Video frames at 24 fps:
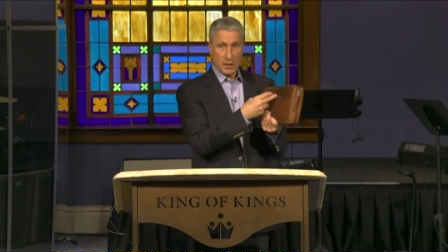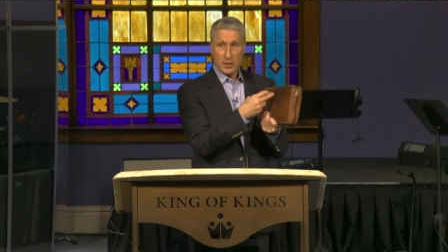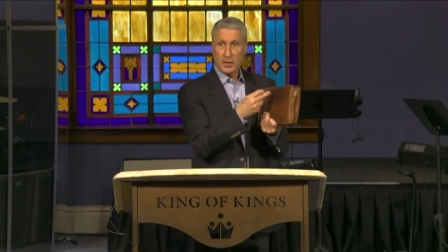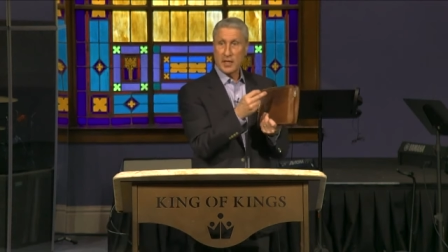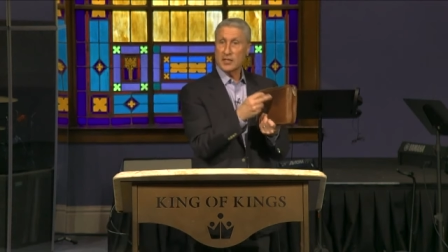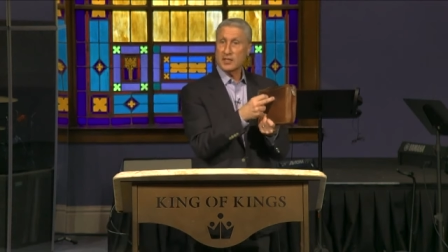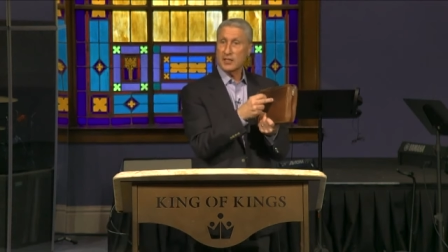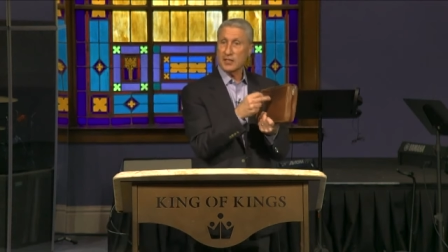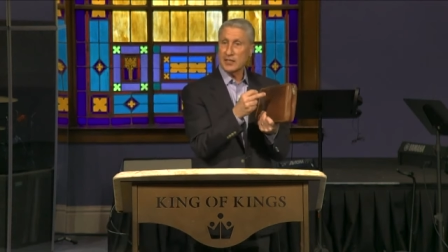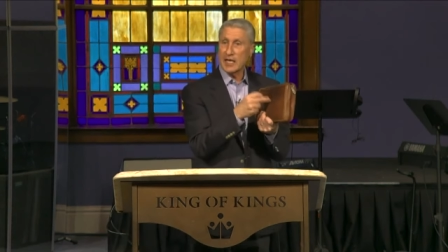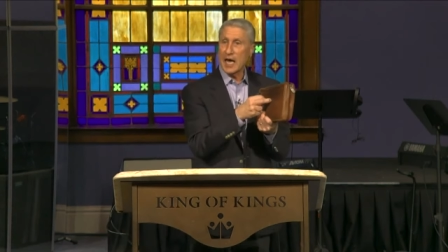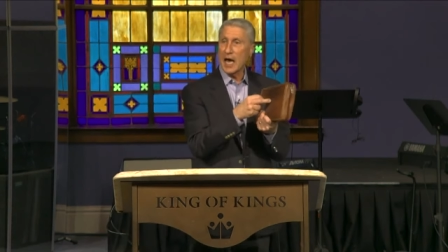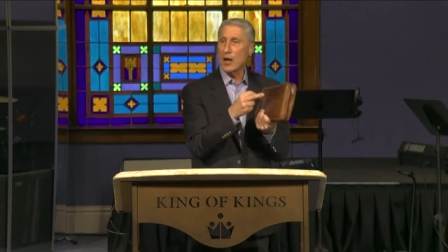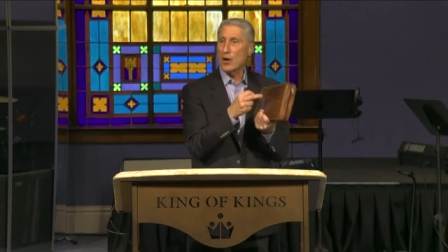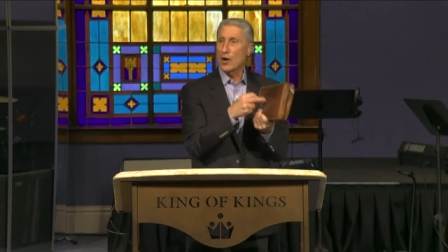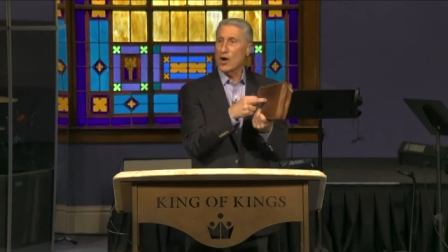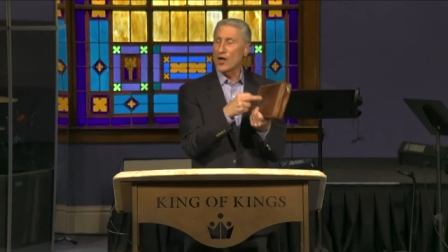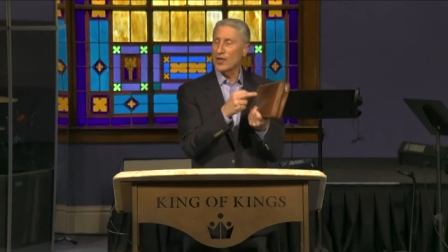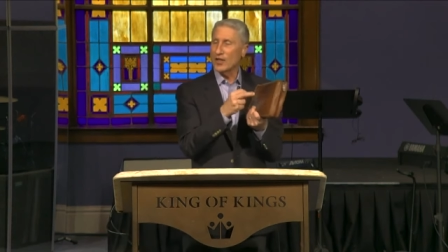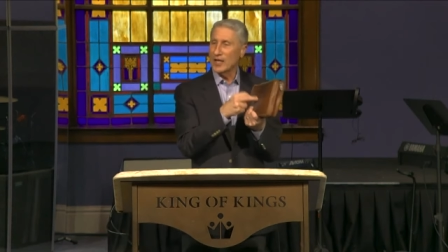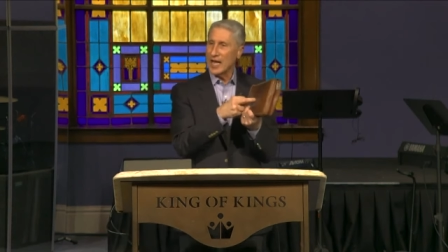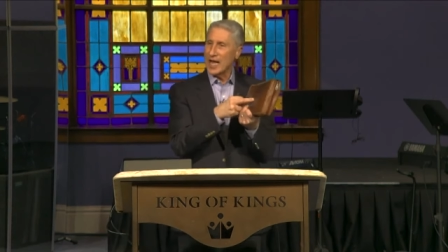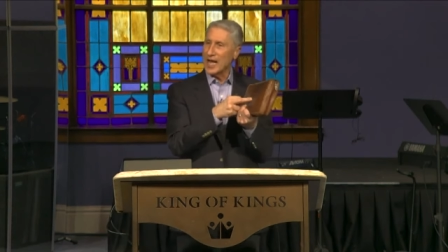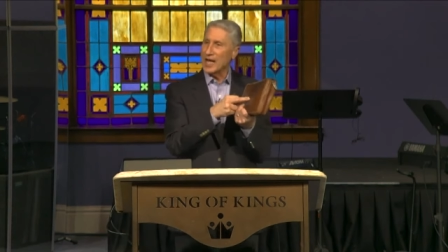This has got
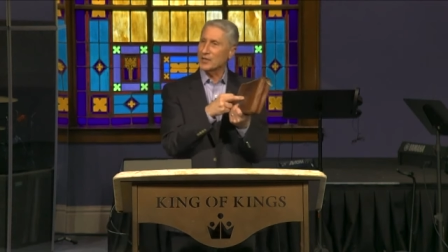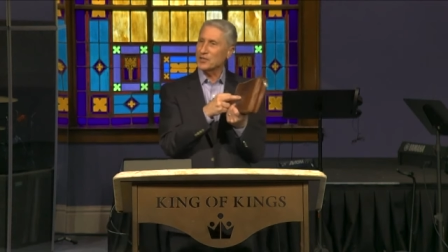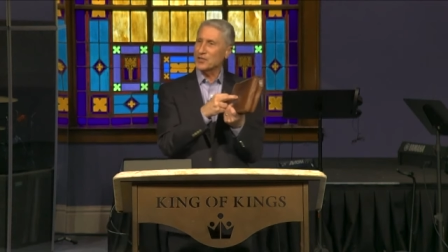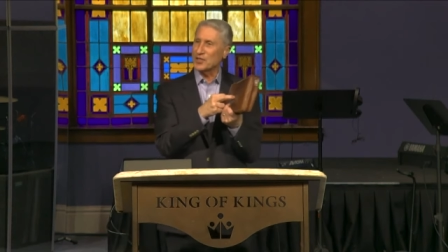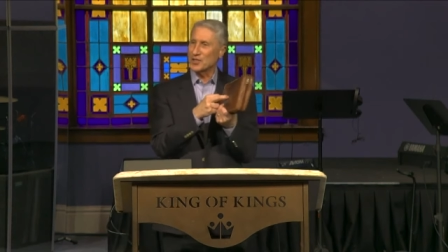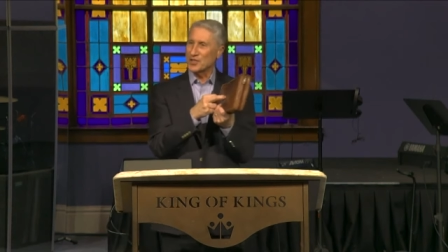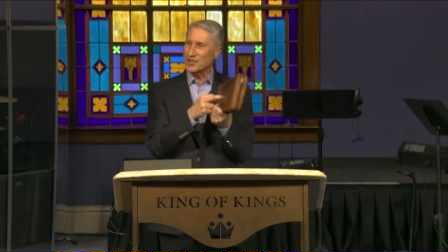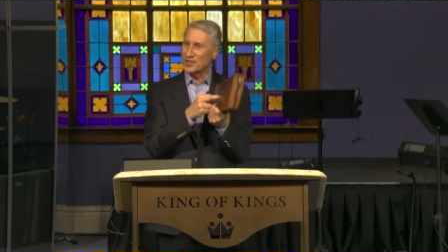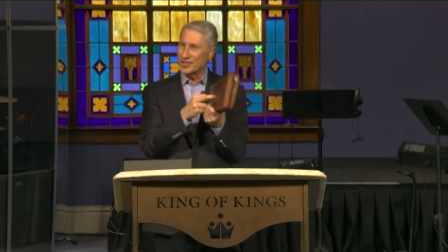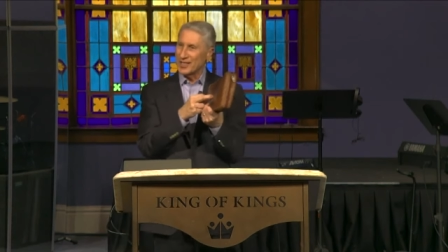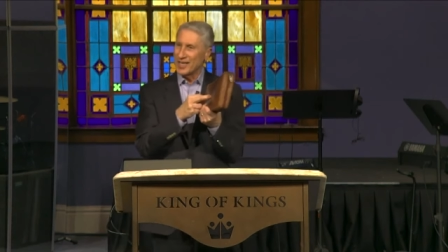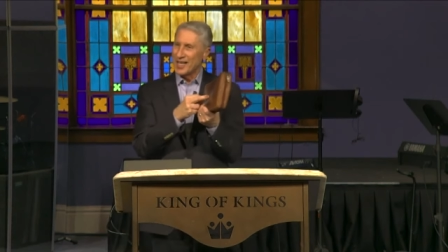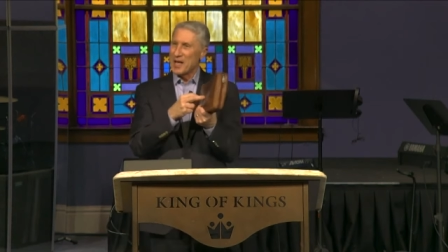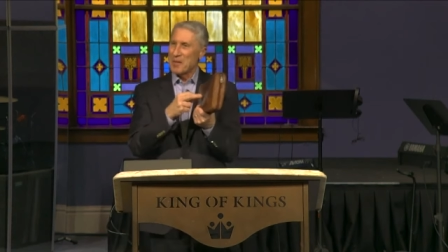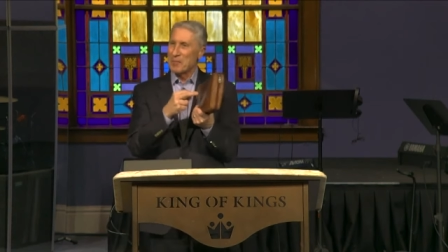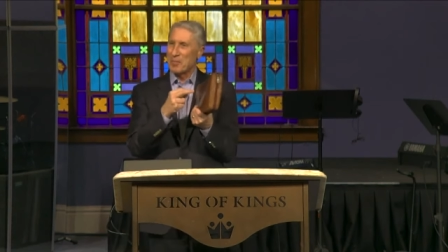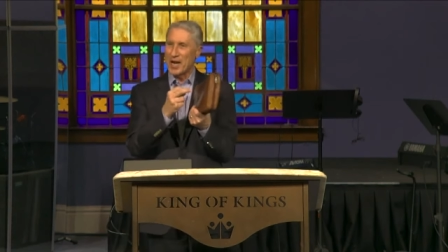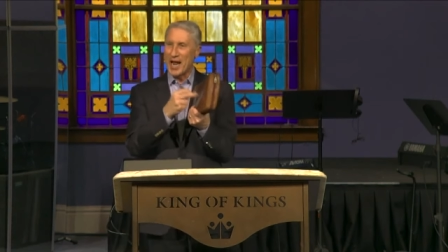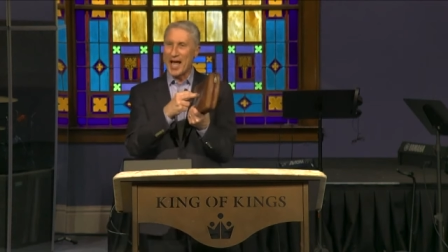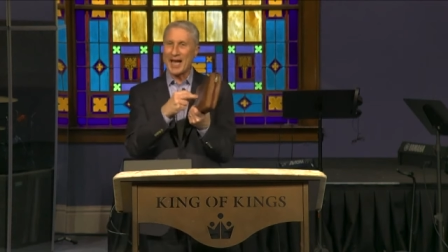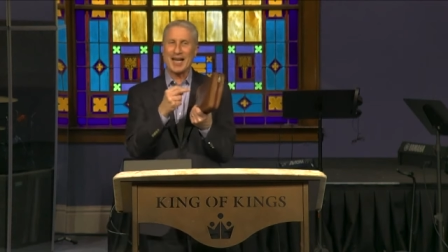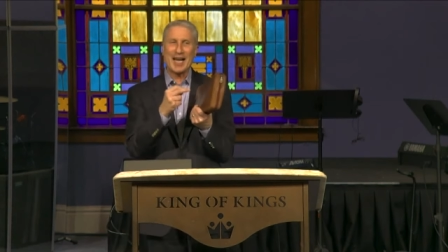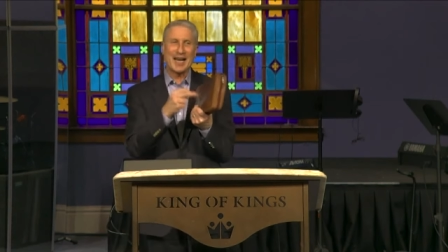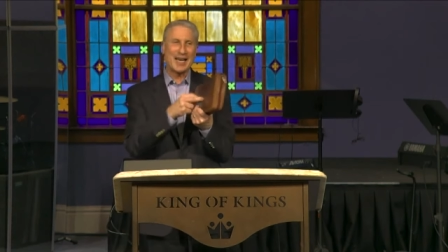all the answers,
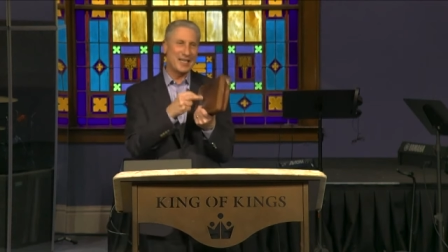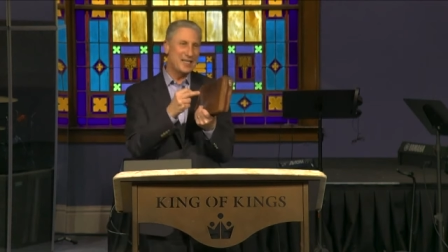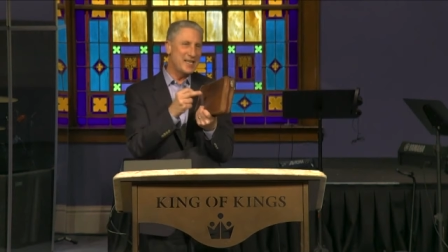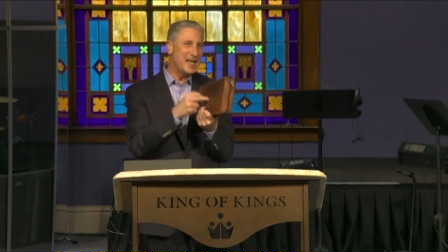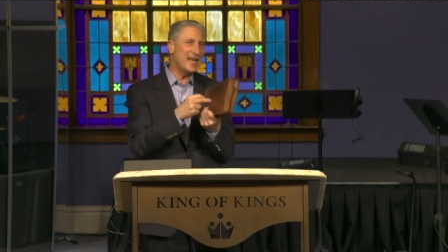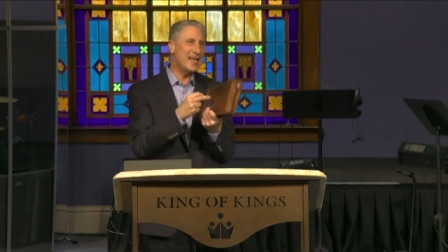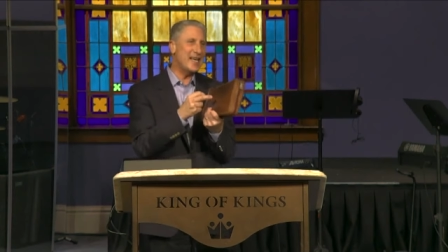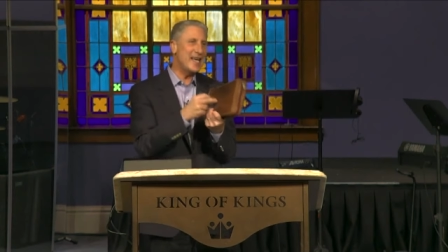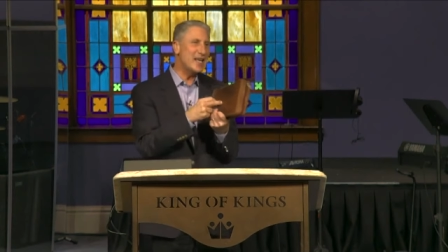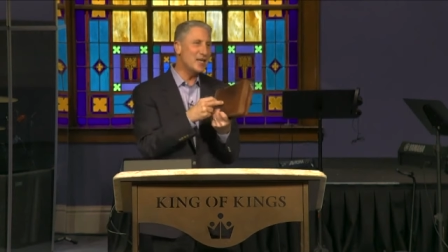but I got to dig